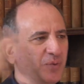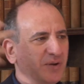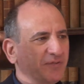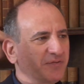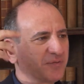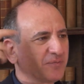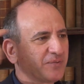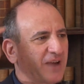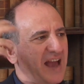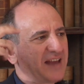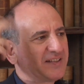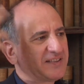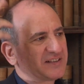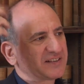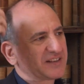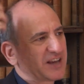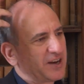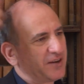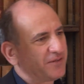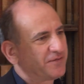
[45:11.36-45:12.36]
we've had this
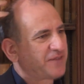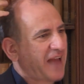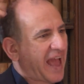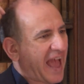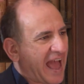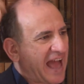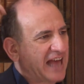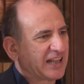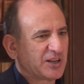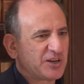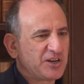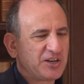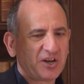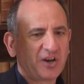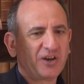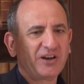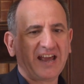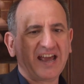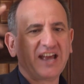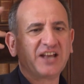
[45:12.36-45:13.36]
kind of Alan in
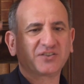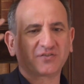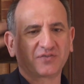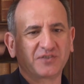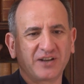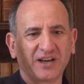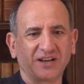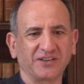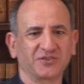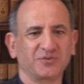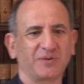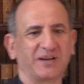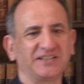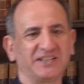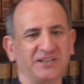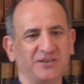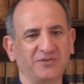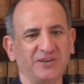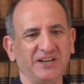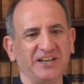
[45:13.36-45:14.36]
our heads for like
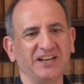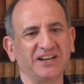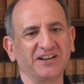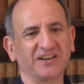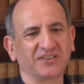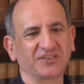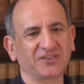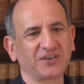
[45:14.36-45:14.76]
twenty-three years.